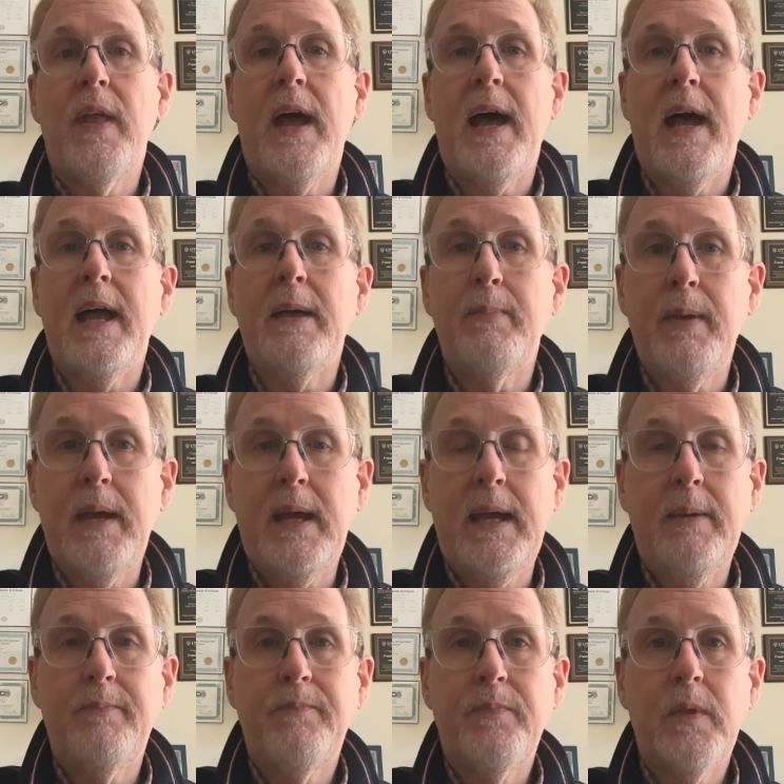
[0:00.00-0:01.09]
IEP.
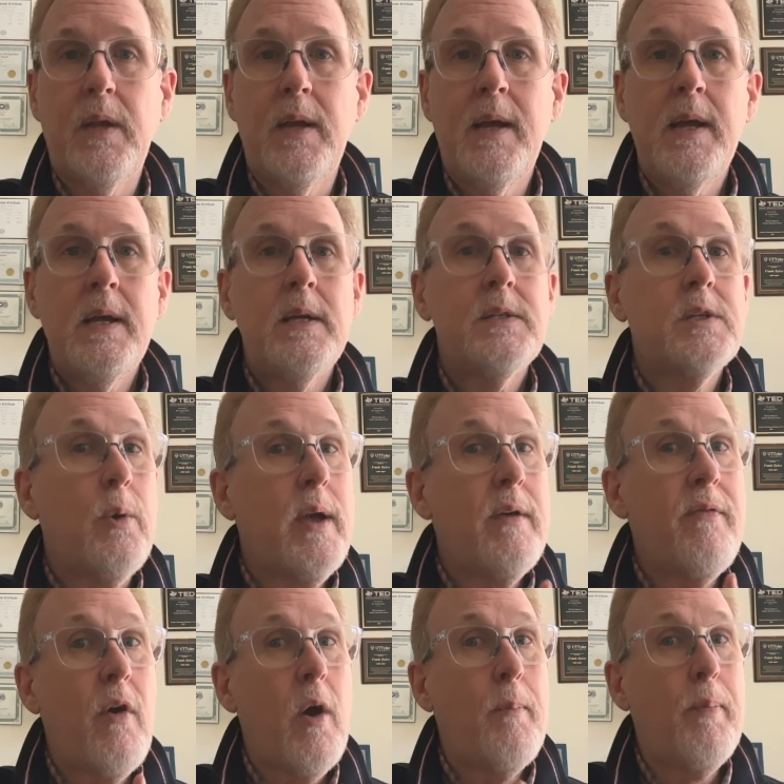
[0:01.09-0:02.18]
So
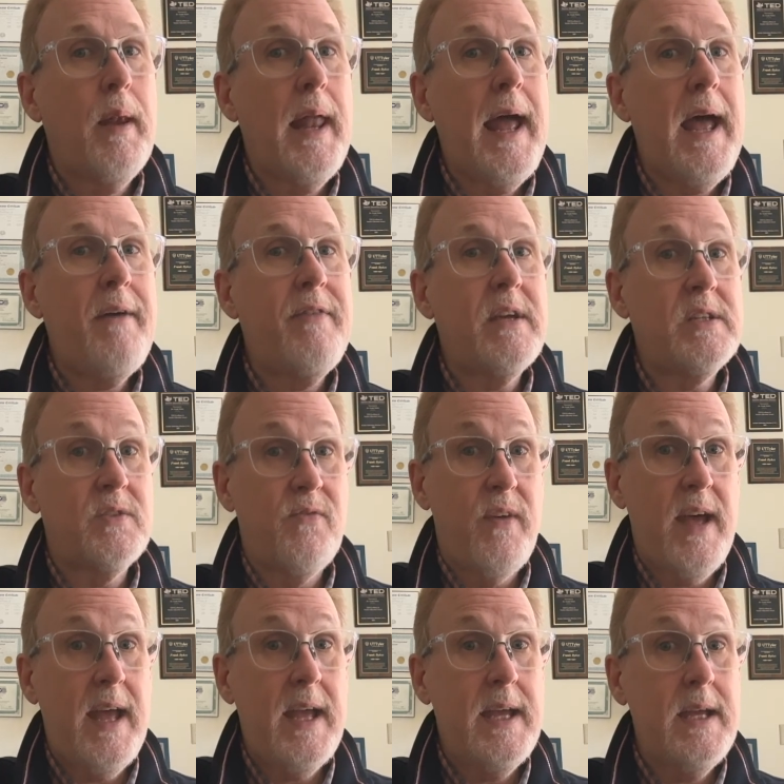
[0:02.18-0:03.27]
if our PLAAFP is
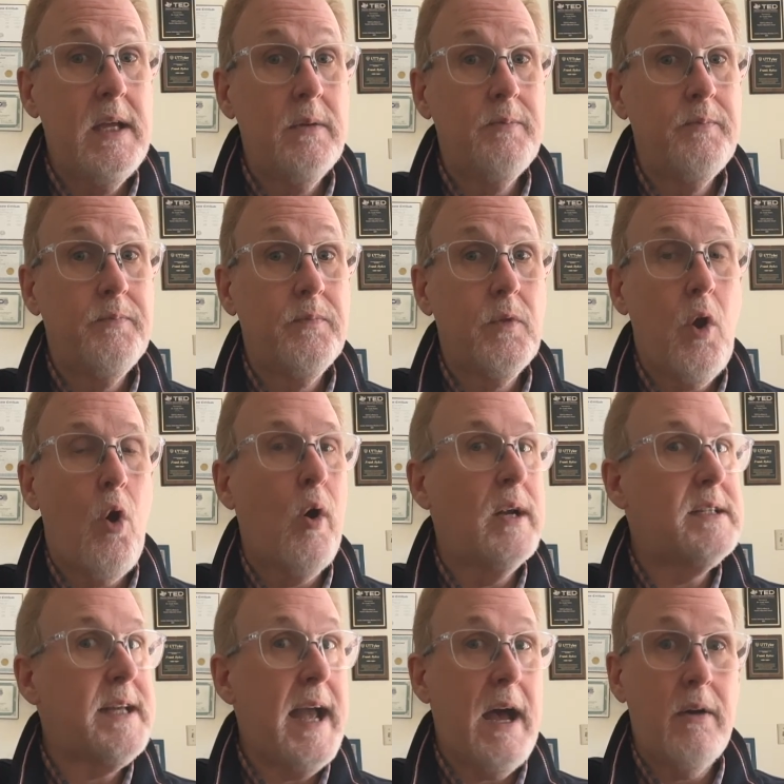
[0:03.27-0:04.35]
vague, or
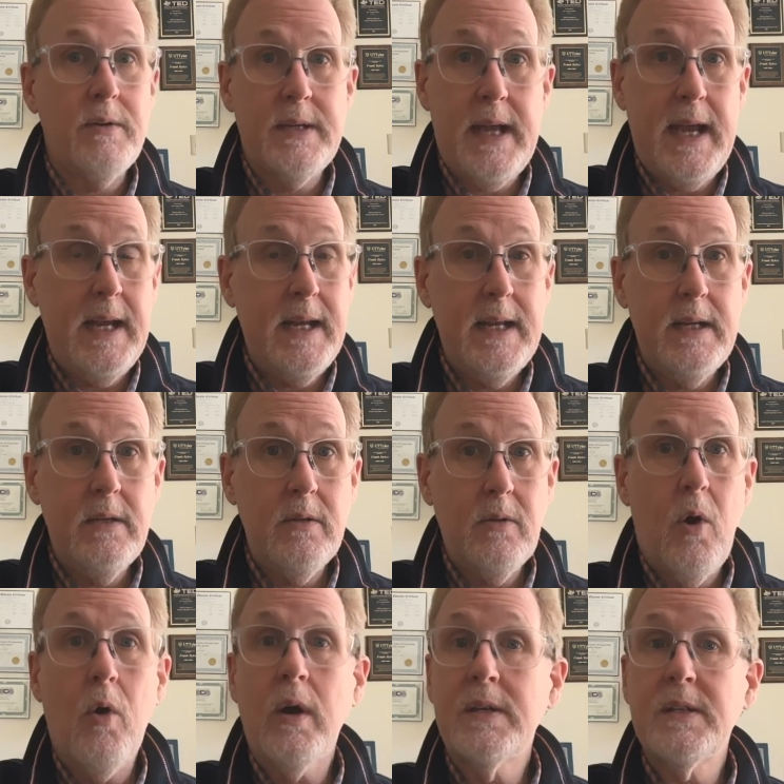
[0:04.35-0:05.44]
it's outdated,
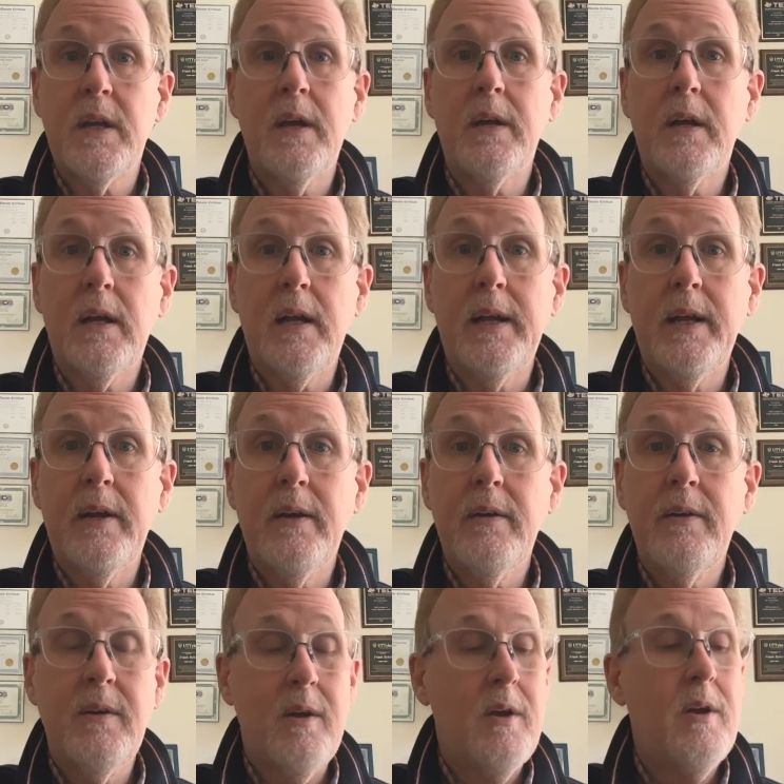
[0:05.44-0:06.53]
or it's
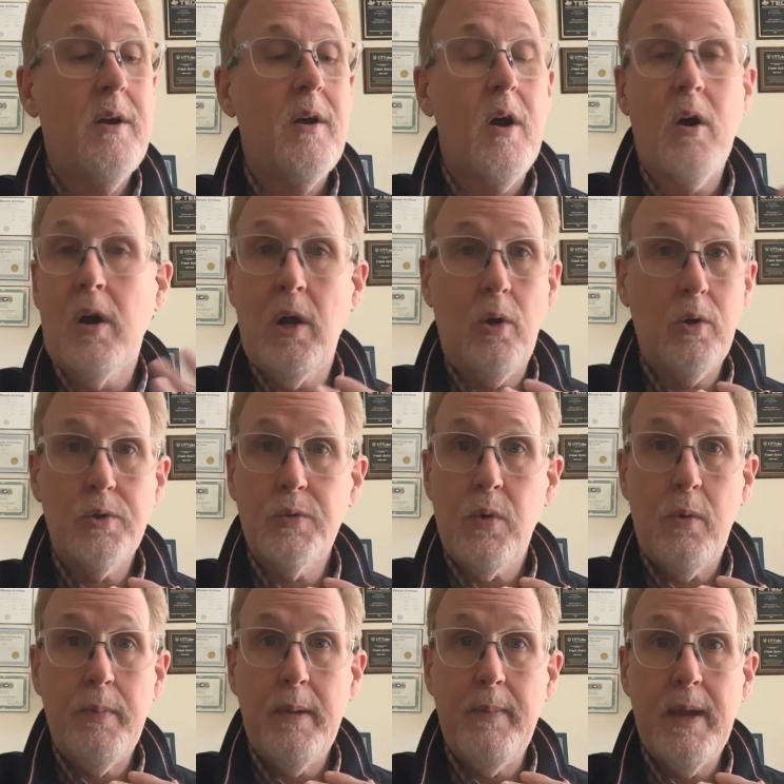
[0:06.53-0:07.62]
unclear, our goals
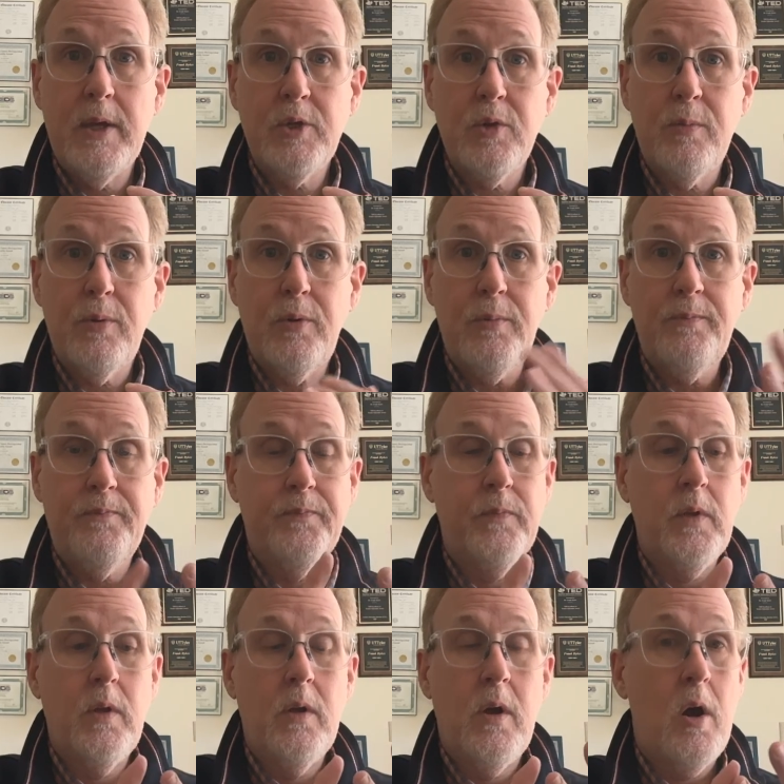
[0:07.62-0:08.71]
won't be measurable,
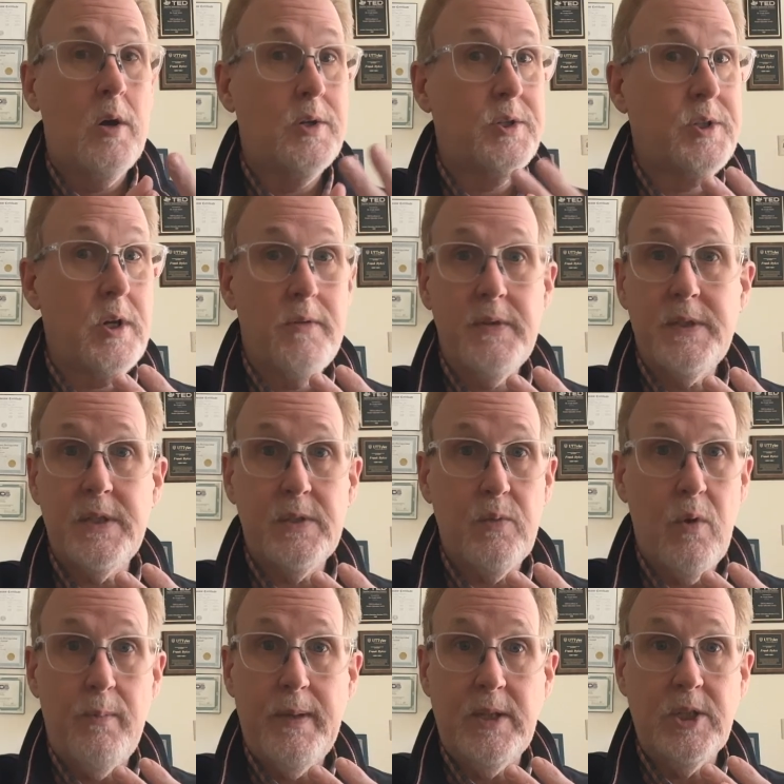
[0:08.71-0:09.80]
our services
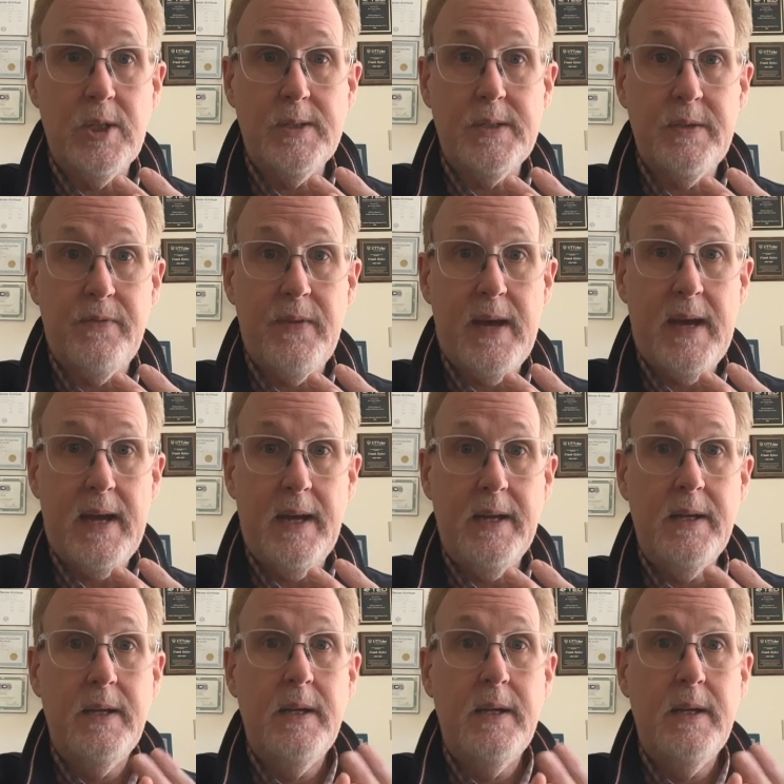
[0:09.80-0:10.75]
won't be justified,